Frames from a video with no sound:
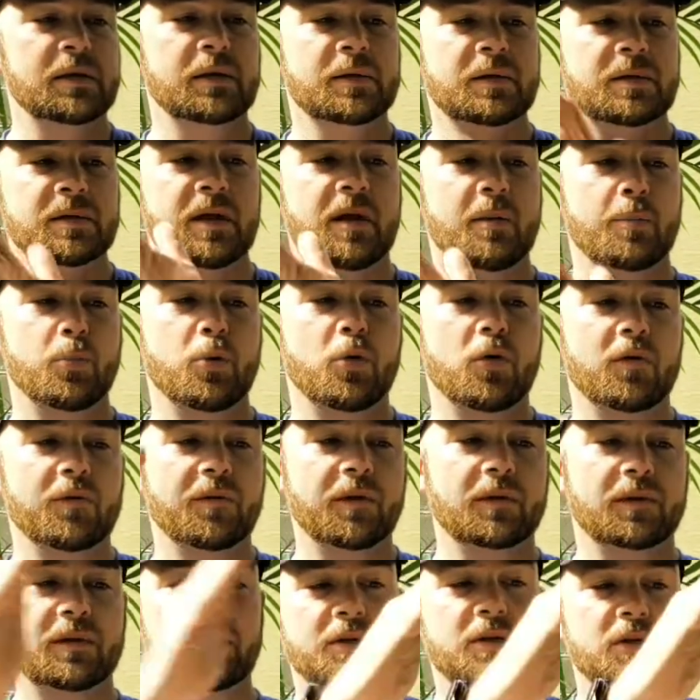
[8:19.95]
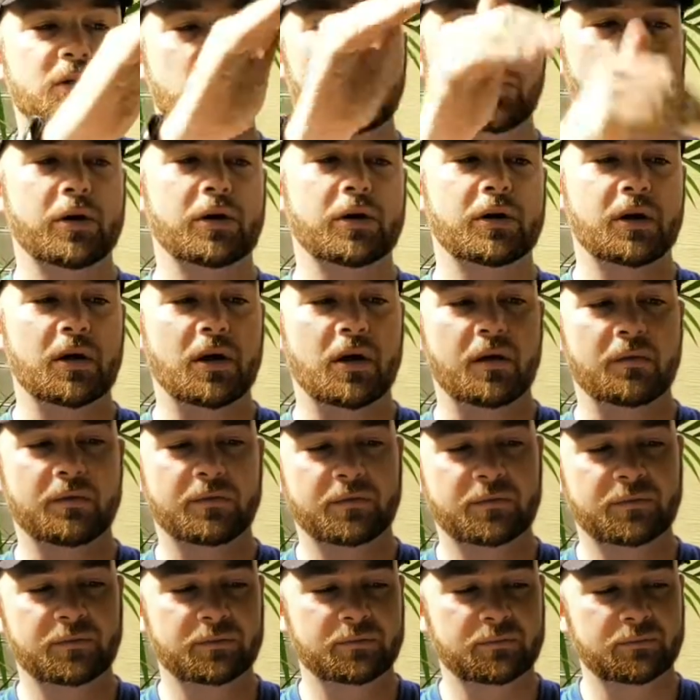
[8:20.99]
It's not perfectly squared off,
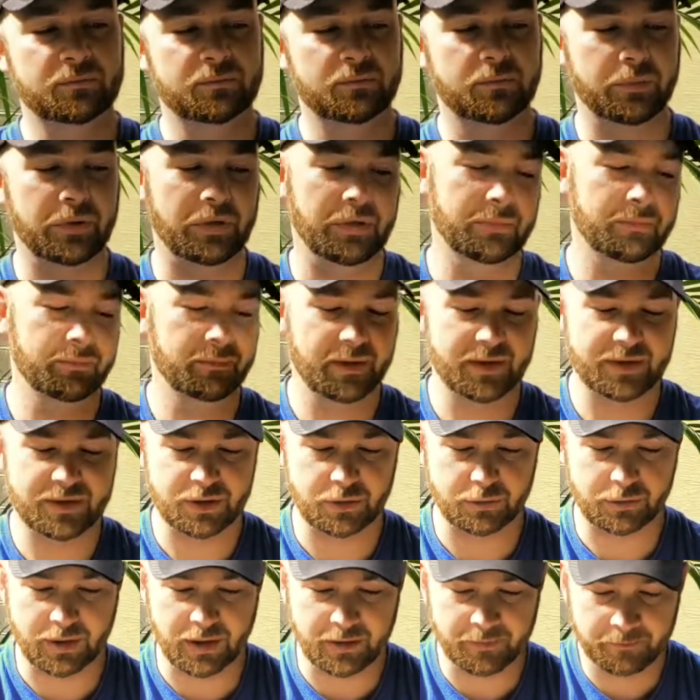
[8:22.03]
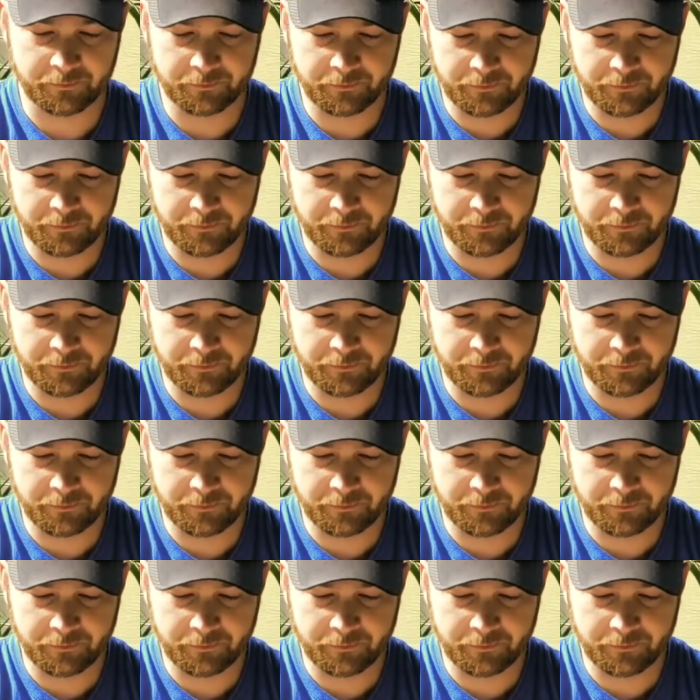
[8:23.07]
but it's okay.